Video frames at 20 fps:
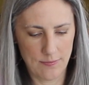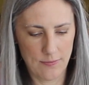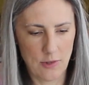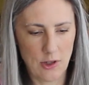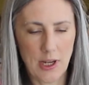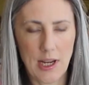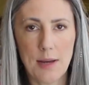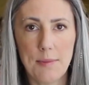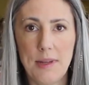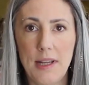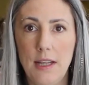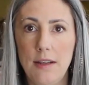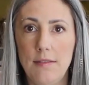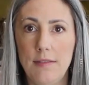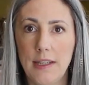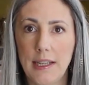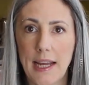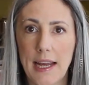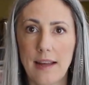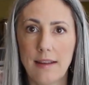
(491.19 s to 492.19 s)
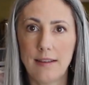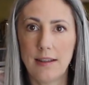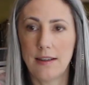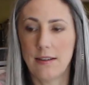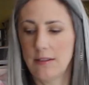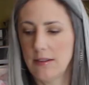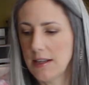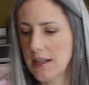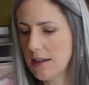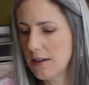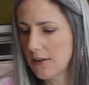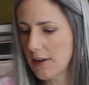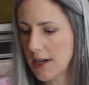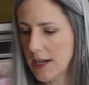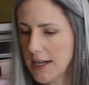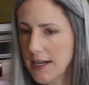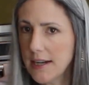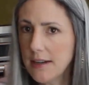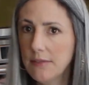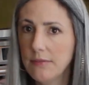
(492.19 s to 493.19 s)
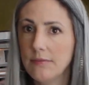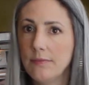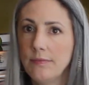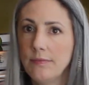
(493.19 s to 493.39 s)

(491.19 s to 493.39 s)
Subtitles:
So I got my lovely cast iron skillet right here.